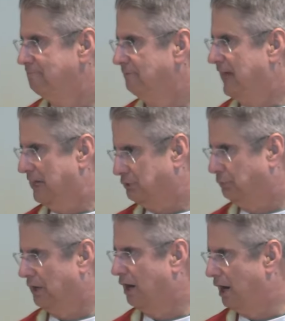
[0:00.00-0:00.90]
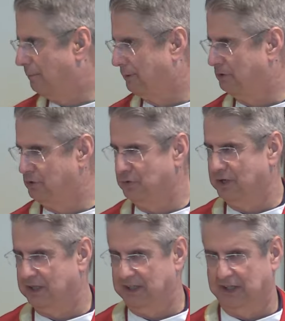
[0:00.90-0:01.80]
That's what our
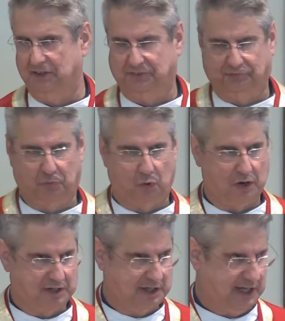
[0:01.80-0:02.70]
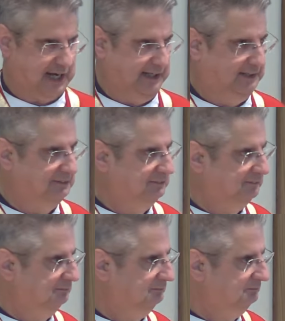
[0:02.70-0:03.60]
opportunity is for today,
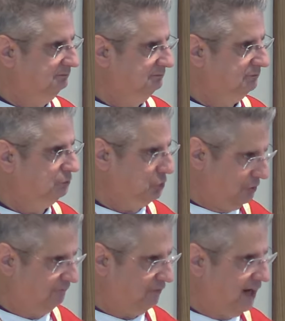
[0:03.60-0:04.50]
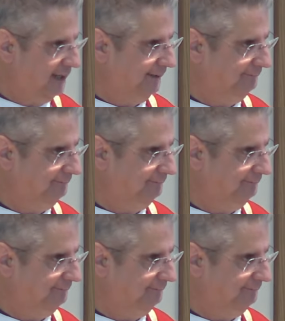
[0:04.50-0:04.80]
Good Friday,